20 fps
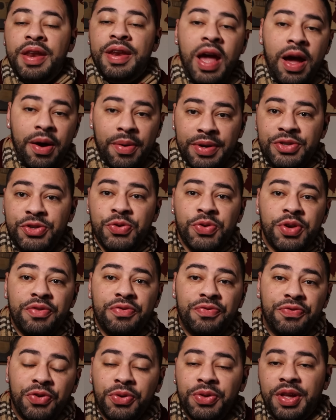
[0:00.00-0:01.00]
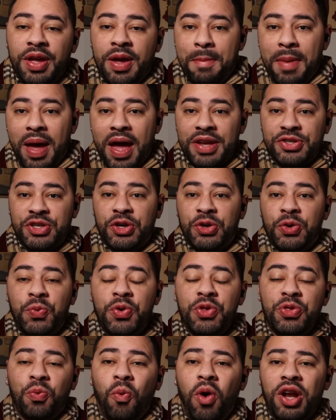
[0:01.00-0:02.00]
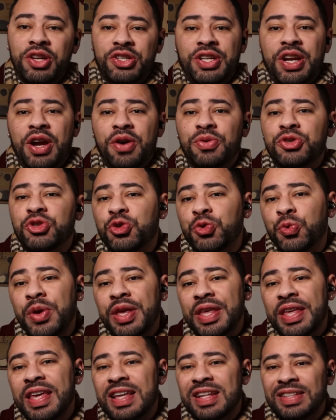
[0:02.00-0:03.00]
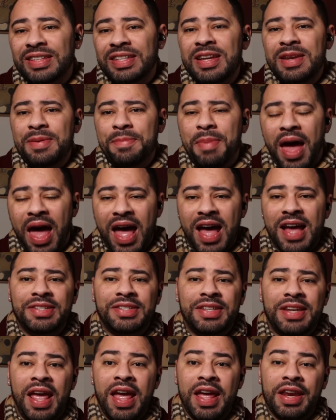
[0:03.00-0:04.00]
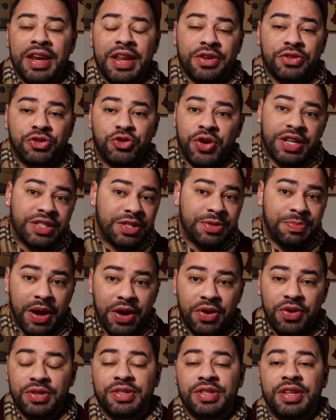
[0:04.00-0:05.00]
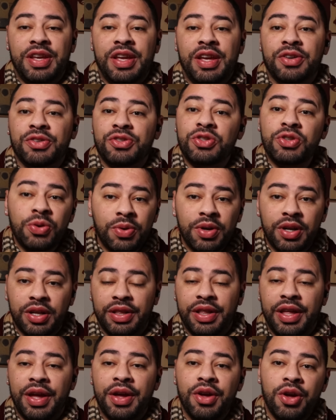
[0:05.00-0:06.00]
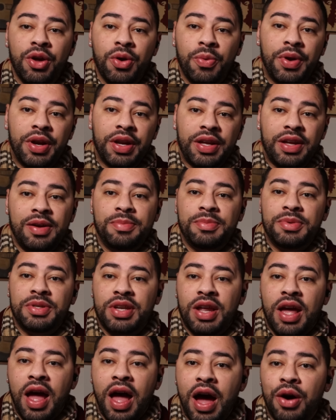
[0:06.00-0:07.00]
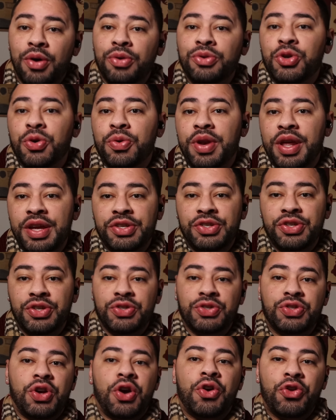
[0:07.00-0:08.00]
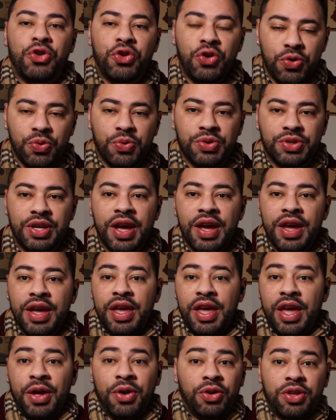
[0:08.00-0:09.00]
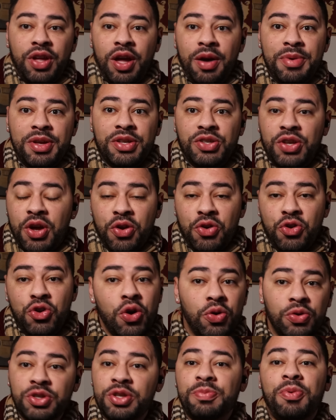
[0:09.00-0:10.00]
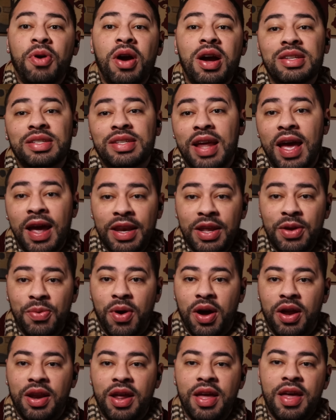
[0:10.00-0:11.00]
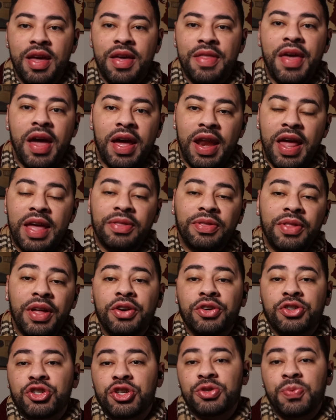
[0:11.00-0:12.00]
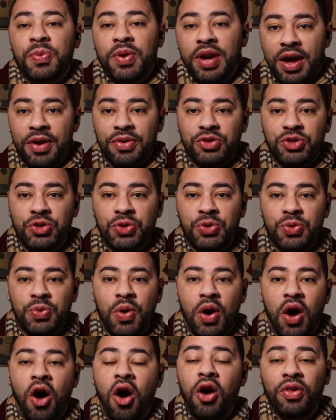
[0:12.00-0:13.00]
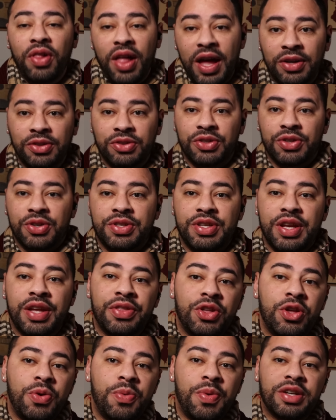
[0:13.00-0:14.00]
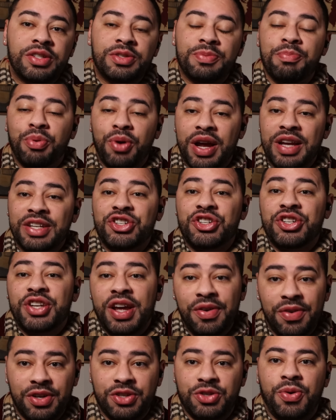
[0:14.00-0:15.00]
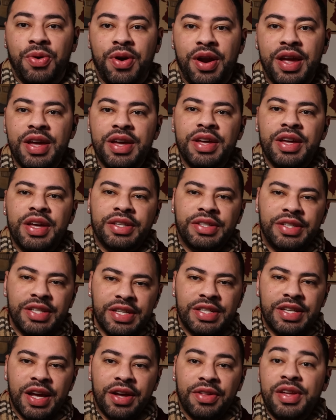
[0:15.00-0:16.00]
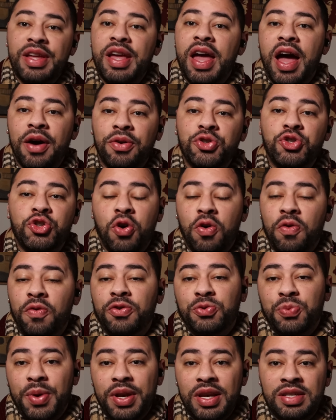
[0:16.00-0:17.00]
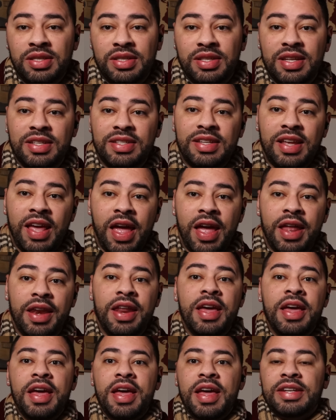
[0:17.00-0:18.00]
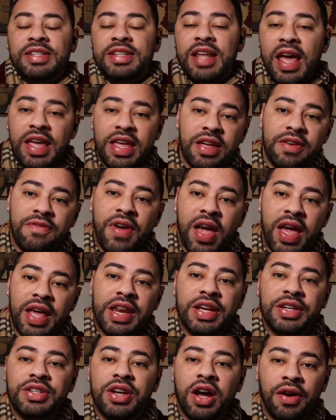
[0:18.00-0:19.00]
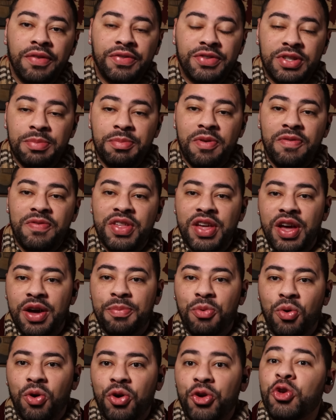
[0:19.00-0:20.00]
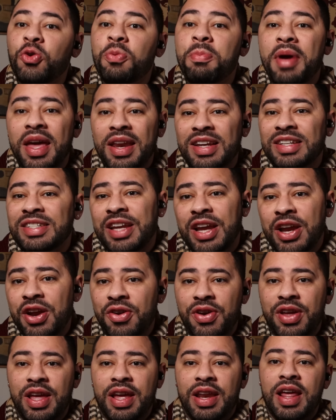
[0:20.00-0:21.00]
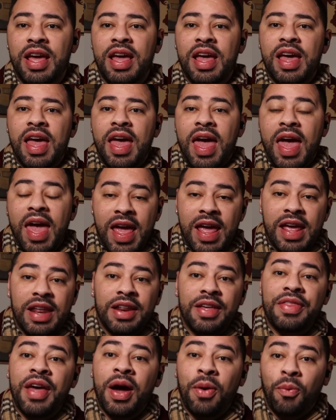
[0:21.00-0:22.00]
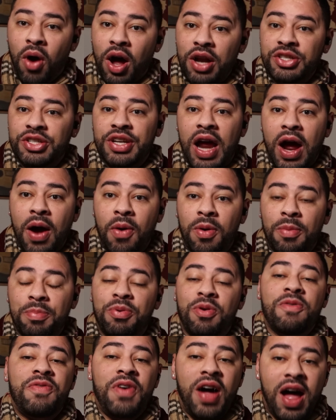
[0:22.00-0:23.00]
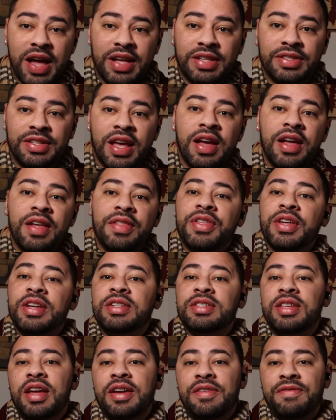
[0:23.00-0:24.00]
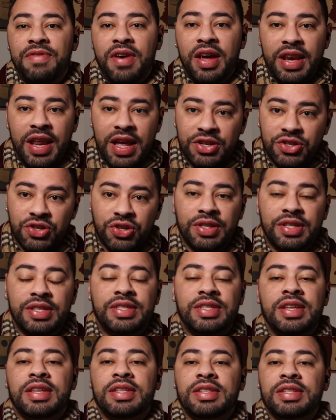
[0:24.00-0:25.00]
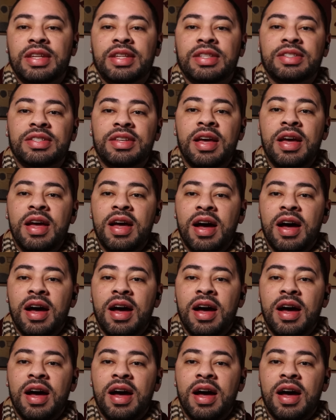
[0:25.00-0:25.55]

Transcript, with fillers: Now, as you can fully imagine, with Watchtower's squeaky clean past and transparency historically when it comes to how donations are used, it'll come as no surprise to anyone that a letter just went out to all elders in the U S branch territory detailing how Jehovah's Witnesses can take advantage of some of the more humanitarian aid that Watchtower provides, things like financial assistance,